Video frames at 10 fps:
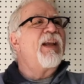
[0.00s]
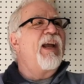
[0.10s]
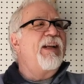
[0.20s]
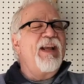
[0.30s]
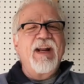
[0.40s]

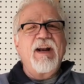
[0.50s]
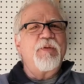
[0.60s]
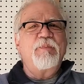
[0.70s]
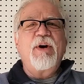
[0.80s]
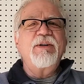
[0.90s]
And he had all
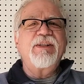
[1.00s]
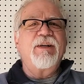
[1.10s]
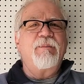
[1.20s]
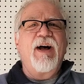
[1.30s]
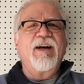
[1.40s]
the parts in
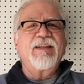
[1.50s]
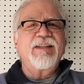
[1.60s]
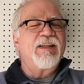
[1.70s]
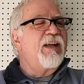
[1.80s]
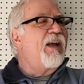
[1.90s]
a
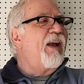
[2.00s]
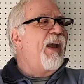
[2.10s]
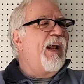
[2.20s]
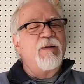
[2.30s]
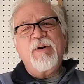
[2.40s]
box.
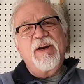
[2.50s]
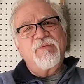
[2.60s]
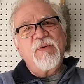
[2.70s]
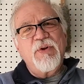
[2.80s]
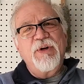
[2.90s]
And I bought it
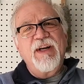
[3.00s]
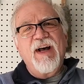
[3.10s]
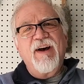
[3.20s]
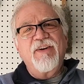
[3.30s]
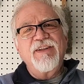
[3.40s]
for
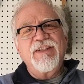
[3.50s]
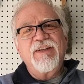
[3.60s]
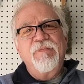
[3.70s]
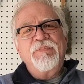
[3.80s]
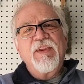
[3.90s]
$30,
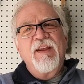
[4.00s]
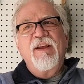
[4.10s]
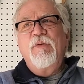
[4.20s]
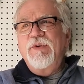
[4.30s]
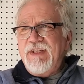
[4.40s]

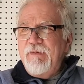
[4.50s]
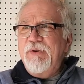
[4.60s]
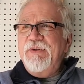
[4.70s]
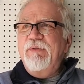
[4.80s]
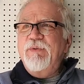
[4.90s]
was
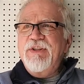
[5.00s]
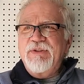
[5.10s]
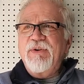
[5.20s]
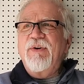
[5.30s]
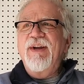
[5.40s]
able to
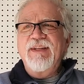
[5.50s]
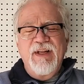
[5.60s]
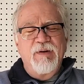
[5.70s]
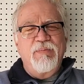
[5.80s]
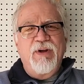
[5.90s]
restore it,
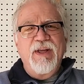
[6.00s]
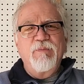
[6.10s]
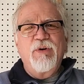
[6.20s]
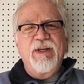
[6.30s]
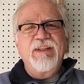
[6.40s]
get it
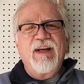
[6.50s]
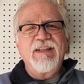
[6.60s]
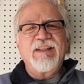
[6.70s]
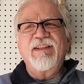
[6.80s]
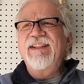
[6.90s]
playing pretty
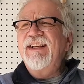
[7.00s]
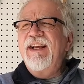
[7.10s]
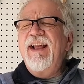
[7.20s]
nicely.